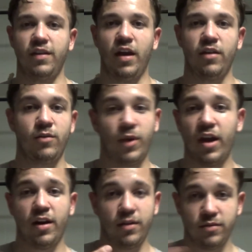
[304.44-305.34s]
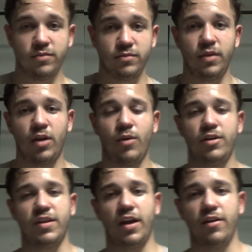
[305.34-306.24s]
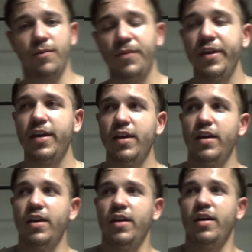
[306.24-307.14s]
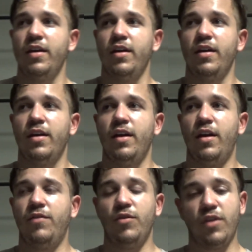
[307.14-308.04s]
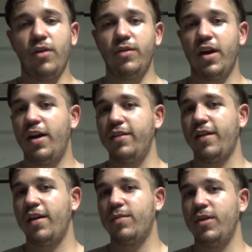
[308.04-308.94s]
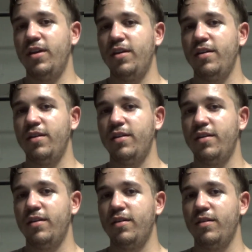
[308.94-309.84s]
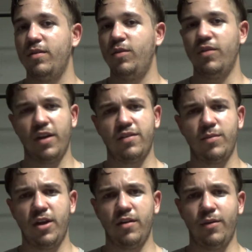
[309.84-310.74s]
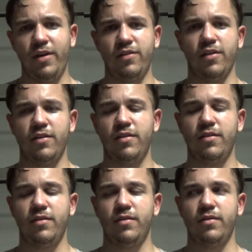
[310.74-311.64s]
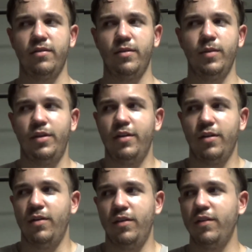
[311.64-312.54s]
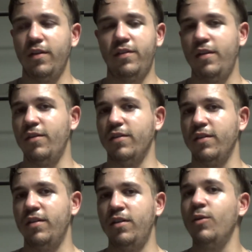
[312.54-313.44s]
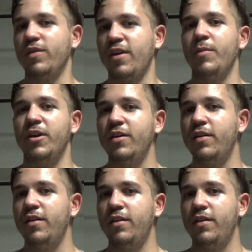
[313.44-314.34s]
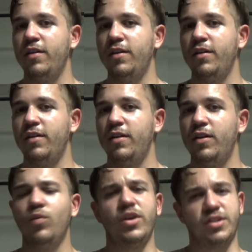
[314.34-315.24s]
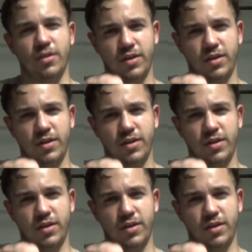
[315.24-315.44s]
together and we got to work together. And if you don't contact me when you've got some kind of question, you know, seriously, you know what's coming. What's your